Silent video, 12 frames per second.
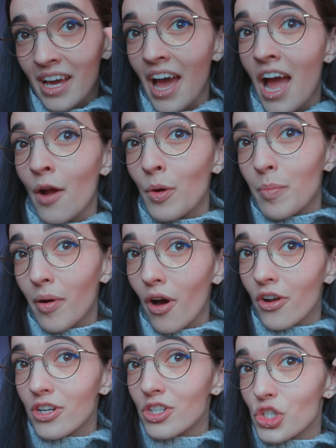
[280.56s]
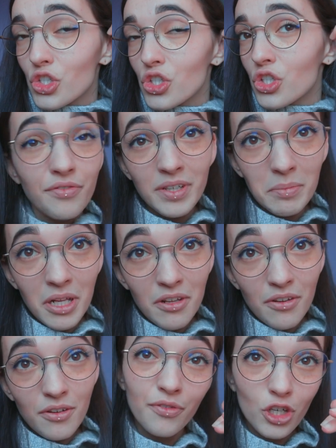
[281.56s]
Harry Potter's female
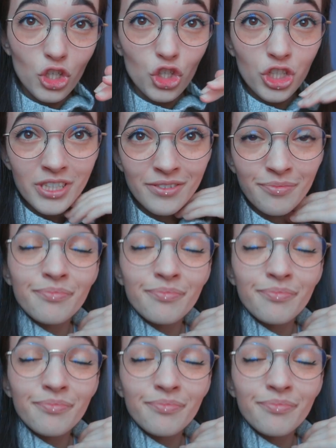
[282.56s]
version,